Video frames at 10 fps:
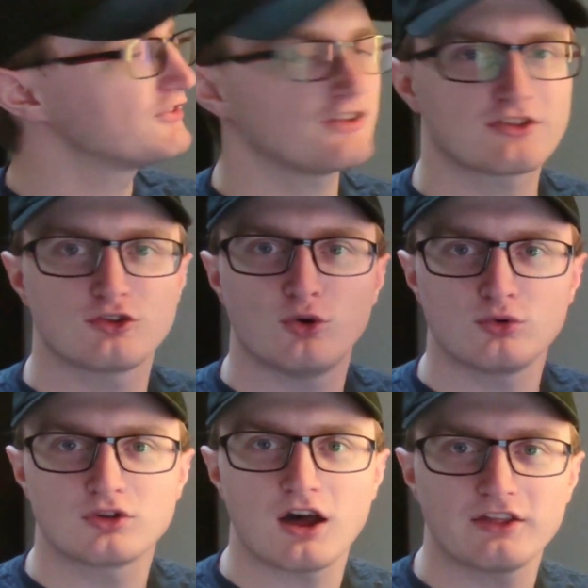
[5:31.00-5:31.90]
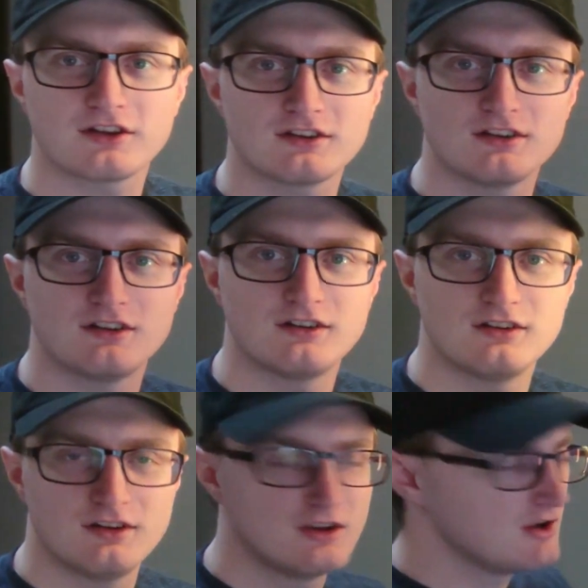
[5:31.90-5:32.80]
It's a nice gold color.
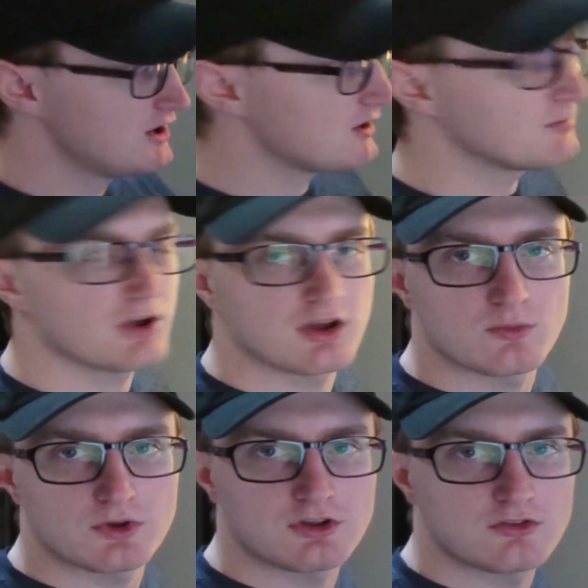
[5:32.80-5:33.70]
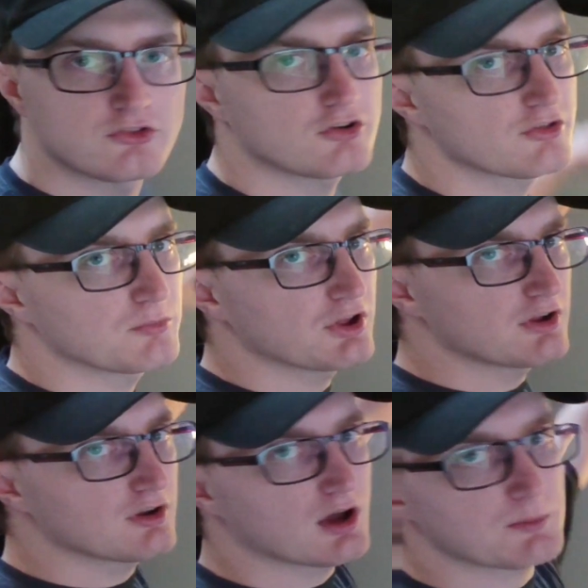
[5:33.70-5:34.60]
But when you turn the
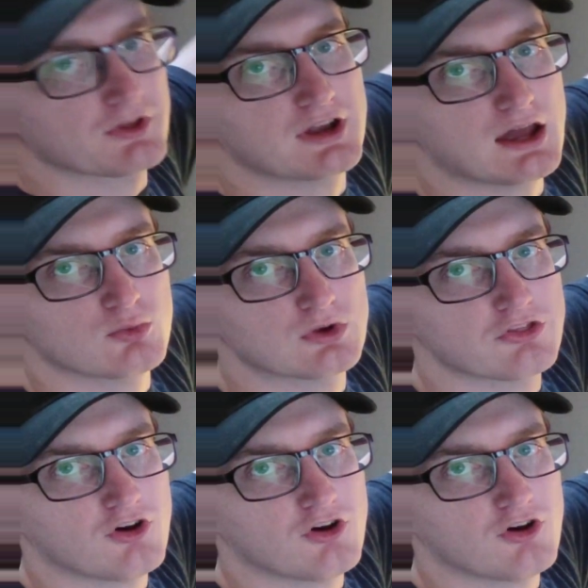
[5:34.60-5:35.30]
blade upside down when it's